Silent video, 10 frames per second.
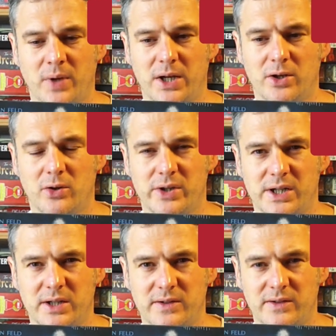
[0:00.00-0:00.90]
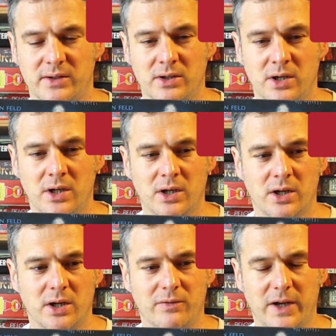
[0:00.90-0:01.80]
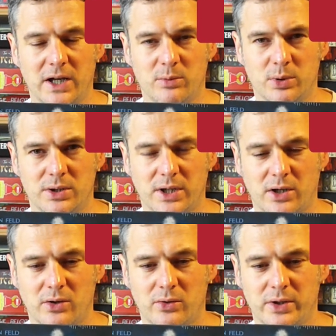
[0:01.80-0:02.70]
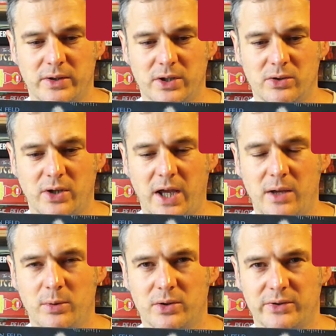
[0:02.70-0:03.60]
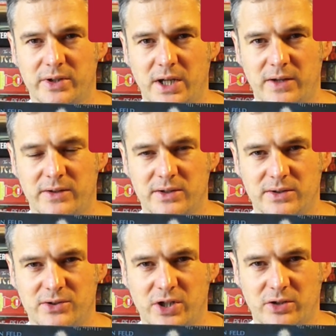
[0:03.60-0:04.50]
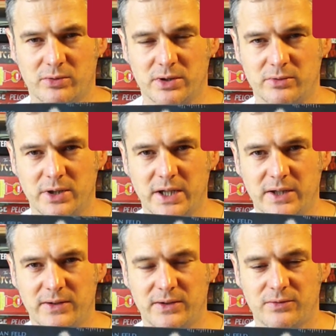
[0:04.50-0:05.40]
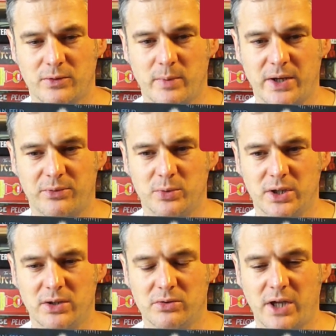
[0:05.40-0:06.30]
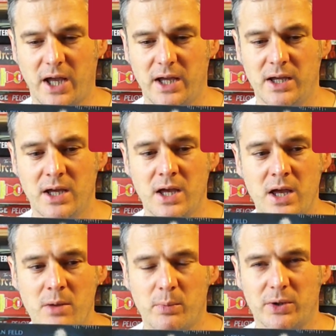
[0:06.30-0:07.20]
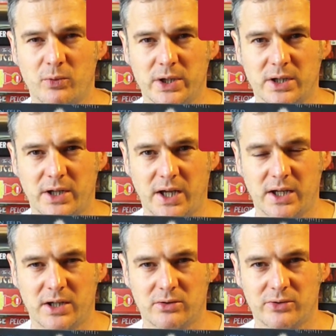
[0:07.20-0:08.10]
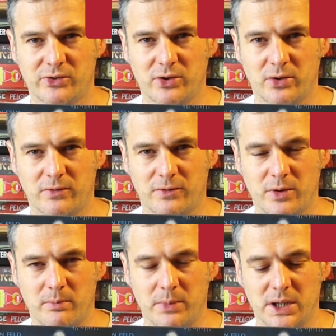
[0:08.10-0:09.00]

know that it's available now in the UK because it has this general release from Asmodee UK, but we are getting our stock from